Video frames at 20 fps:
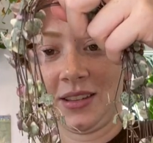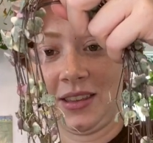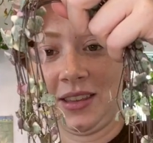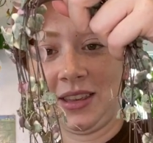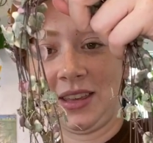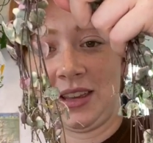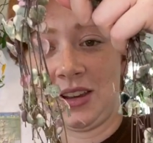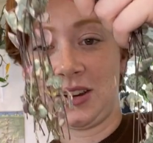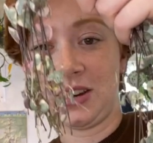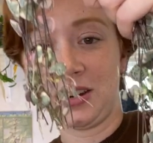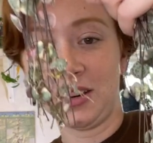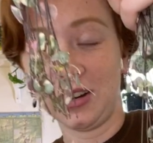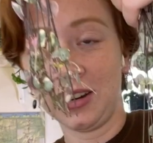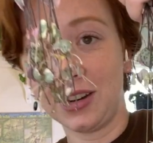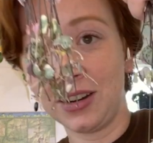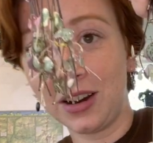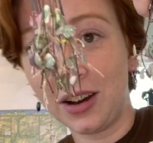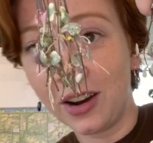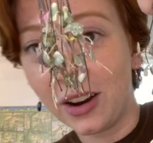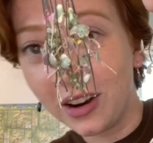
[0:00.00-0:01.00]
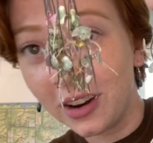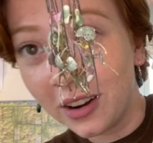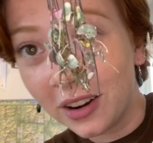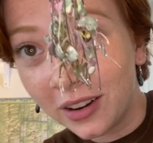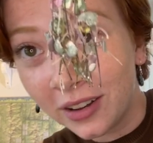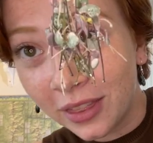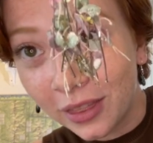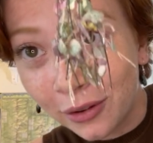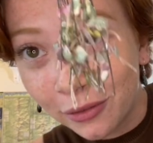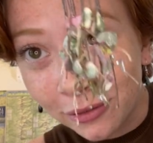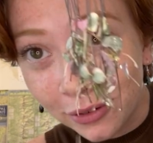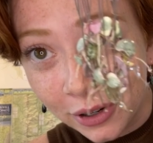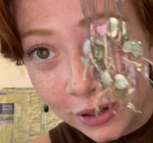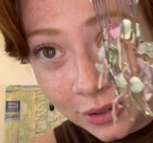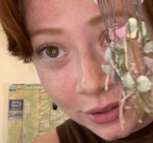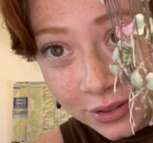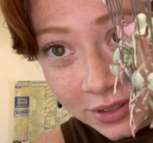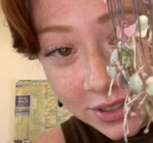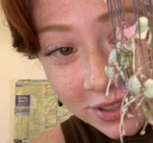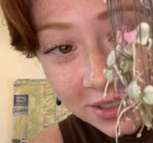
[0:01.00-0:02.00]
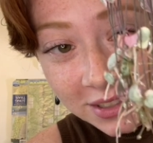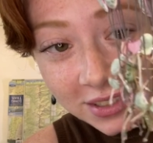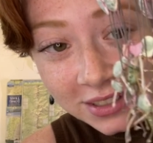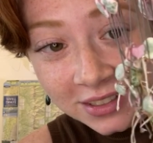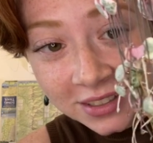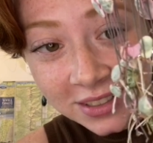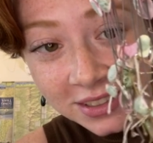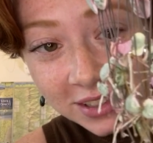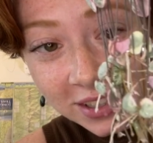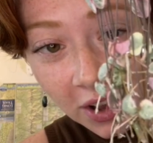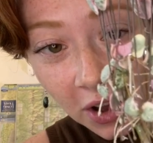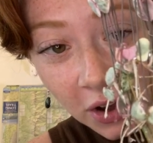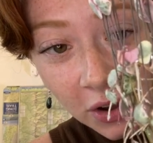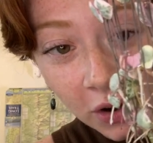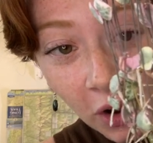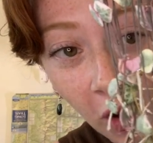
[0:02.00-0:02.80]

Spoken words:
here are the roots on